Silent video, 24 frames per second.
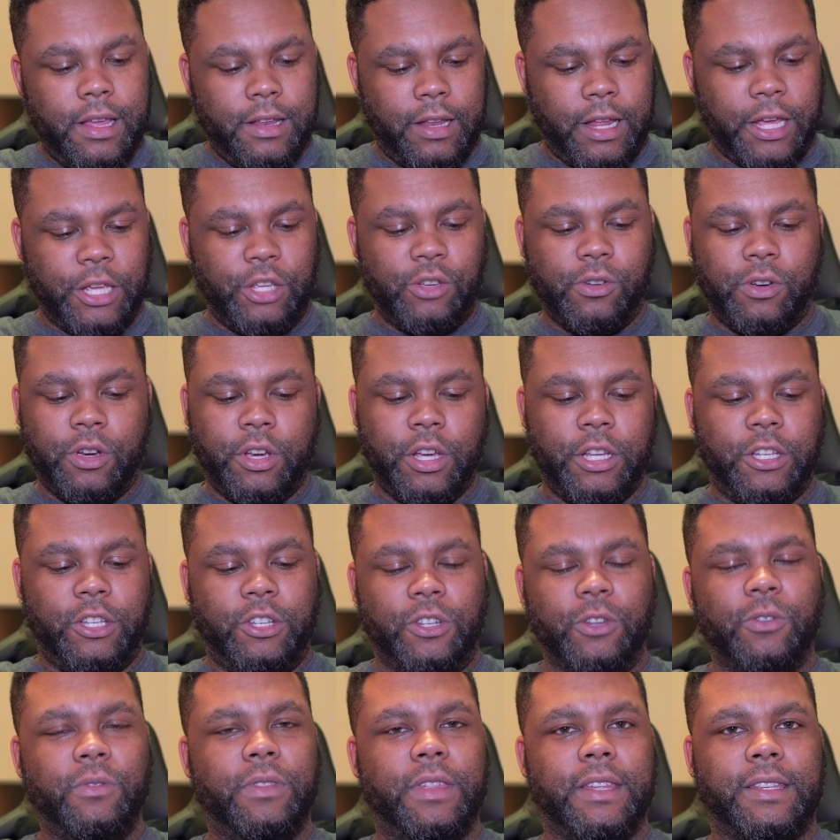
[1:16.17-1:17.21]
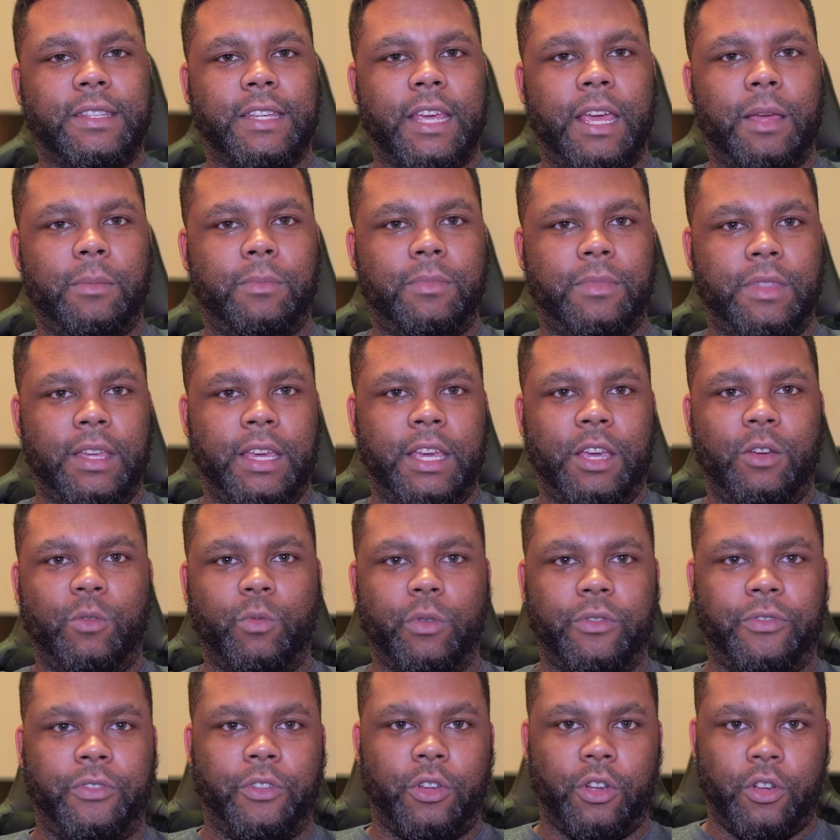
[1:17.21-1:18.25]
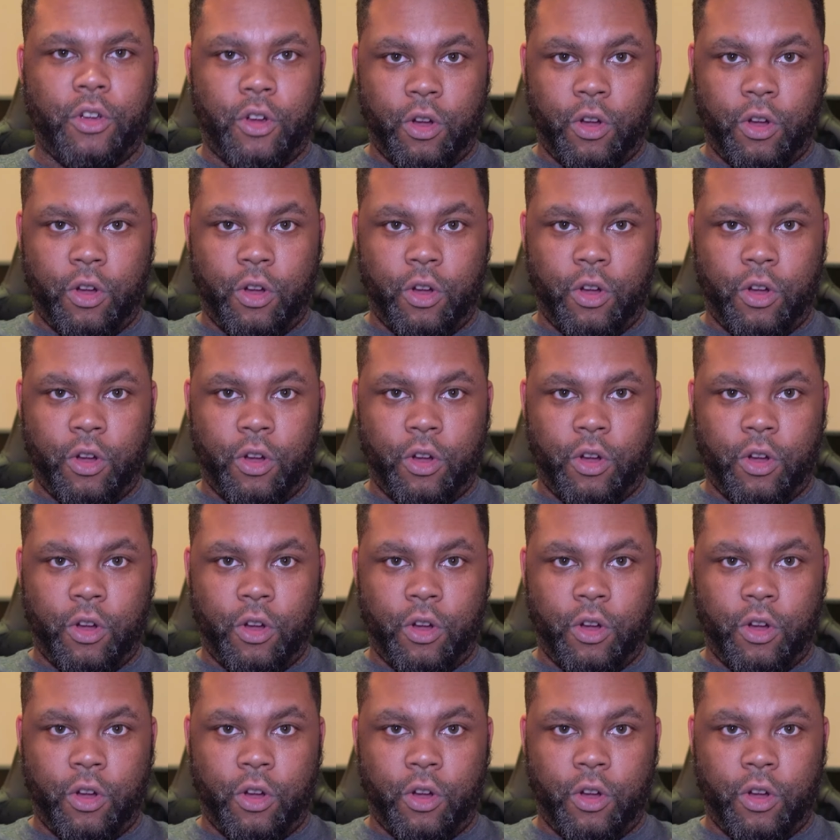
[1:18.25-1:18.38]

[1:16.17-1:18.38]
like you could do the same thing with your